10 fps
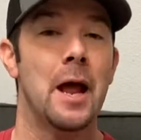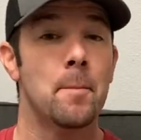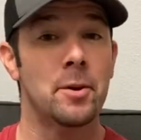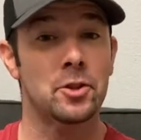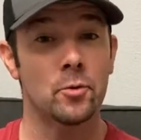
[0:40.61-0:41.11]

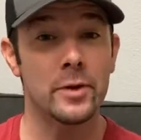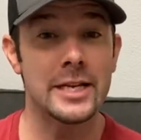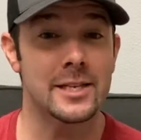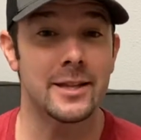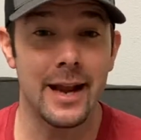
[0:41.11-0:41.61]
But the
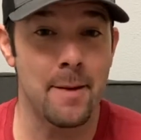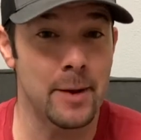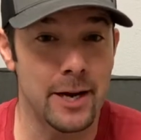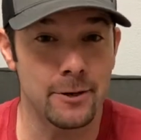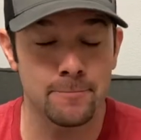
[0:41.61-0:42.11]
reason that I'm
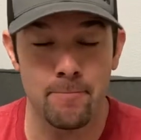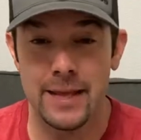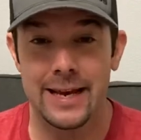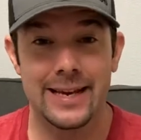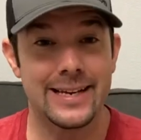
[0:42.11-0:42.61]
here
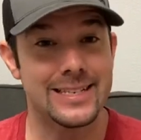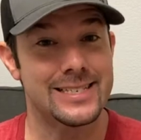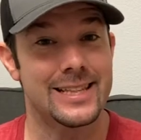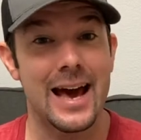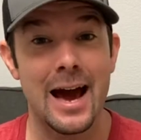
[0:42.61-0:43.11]

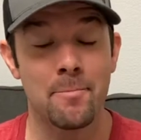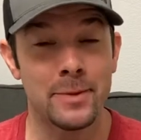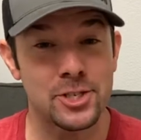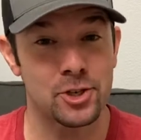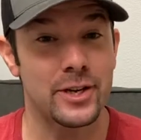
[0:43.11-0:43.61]
is that Mr.